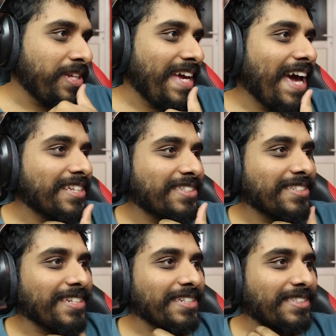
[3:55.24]
The
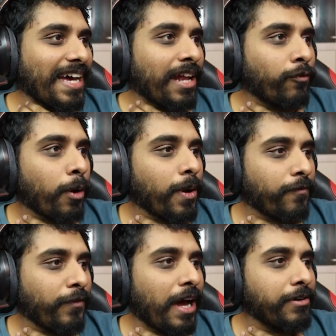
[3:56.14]
Exorcist and
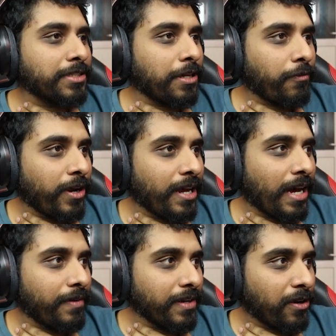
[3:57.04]
Robert Flower's career
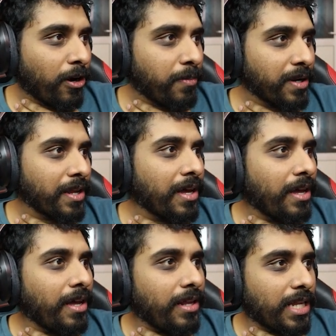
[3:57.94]
have in common?
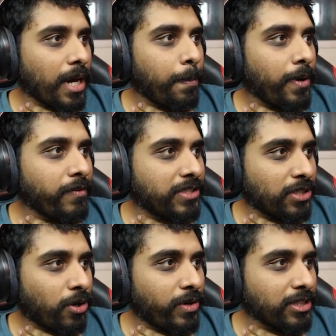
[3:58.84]
They are both
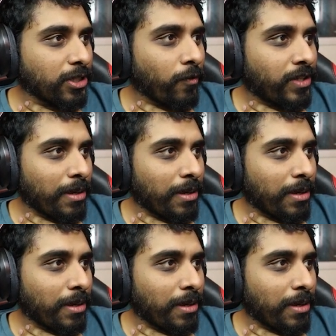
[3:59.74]
stories of